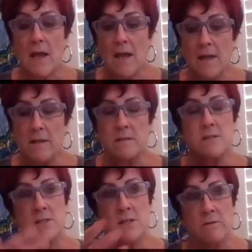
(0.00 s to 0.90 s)
And
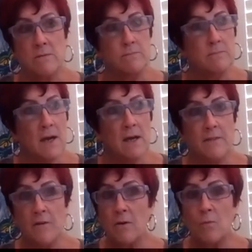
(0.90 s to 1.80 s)
so I
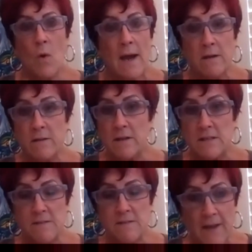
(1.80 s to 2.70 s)
thought, why are
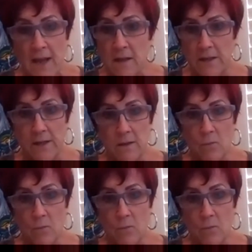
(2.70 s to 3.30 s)
these failing?